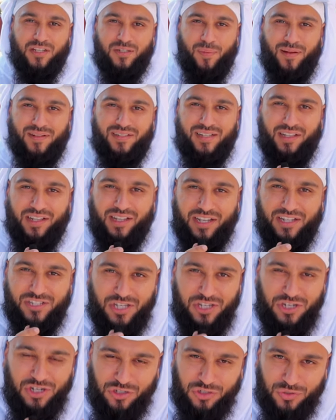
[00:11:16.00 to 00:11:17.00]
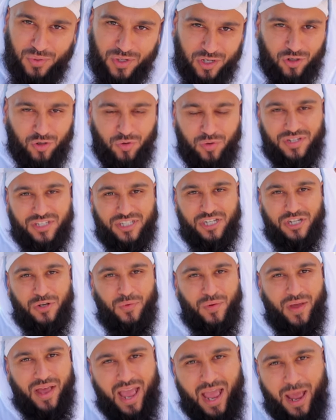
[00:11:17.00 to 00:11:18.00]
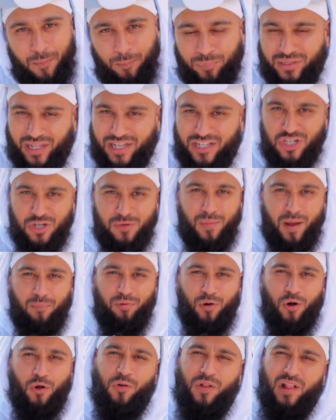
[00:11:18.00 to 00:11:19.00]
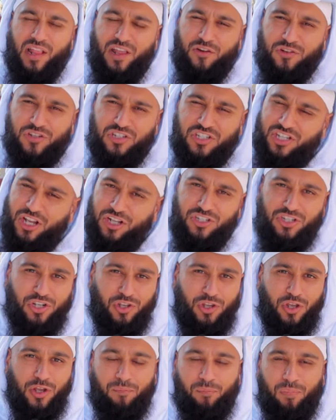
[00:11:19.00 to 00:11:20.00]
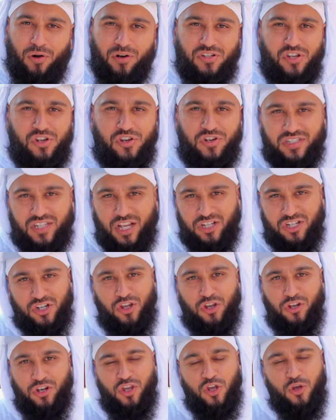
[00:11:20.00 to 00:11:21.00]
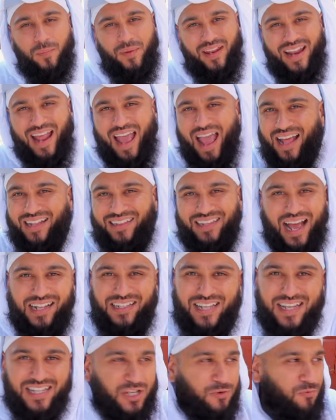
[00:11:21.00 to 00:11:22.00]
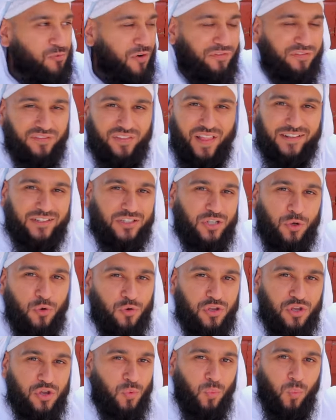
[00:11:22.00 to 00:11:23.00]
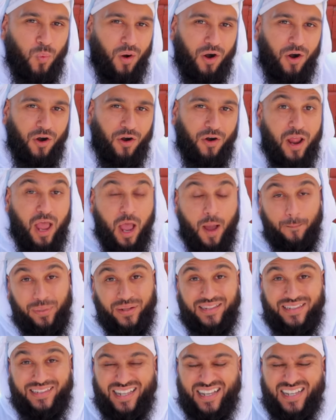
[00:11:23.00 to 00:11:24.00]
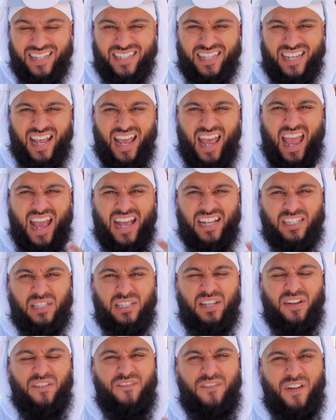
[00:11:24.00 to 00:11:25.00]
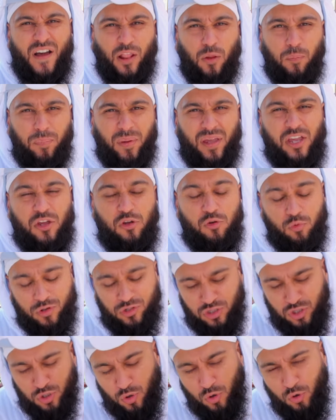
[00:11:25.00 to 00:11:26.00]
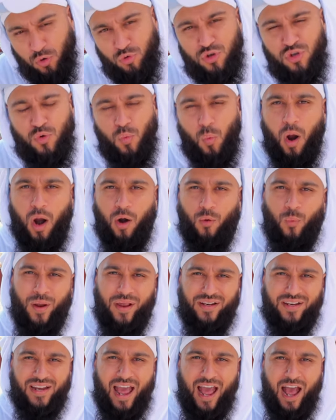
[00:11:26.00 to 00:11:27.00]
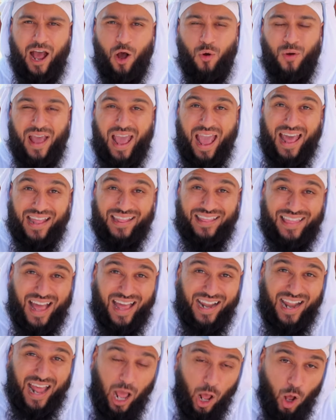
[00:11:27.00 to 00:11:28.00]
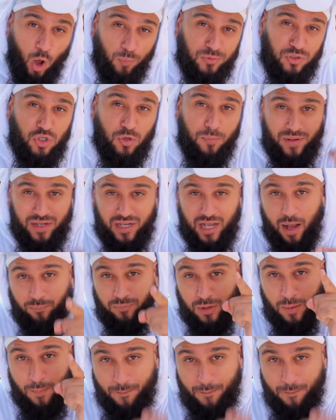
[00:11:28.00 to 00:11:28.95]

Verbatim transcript: subhanahu wa ta'ala continue to increase you and bless you, my bro. You're such a good person. You're such a good human. That doesn't reflect who you were, but this is developing you into who you are right now. And that helped you become the